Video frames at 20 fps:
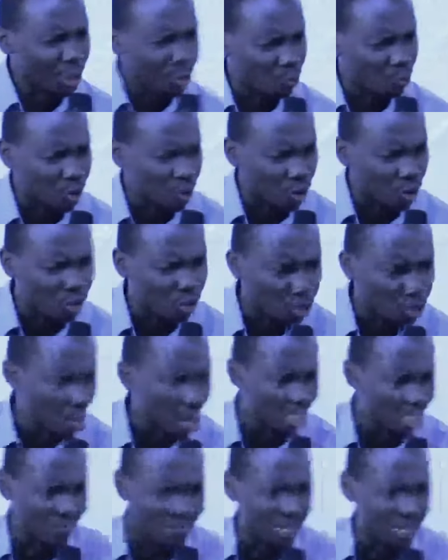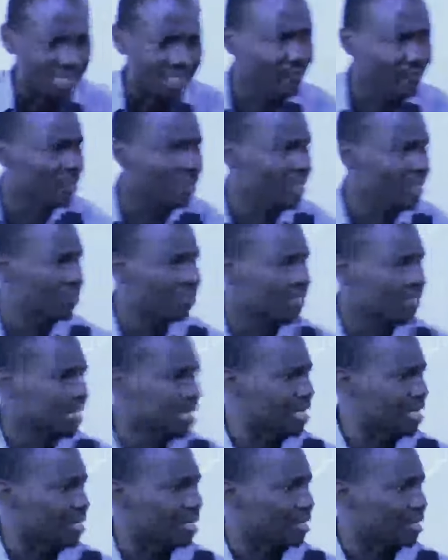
was not so as far as divorce is concerned.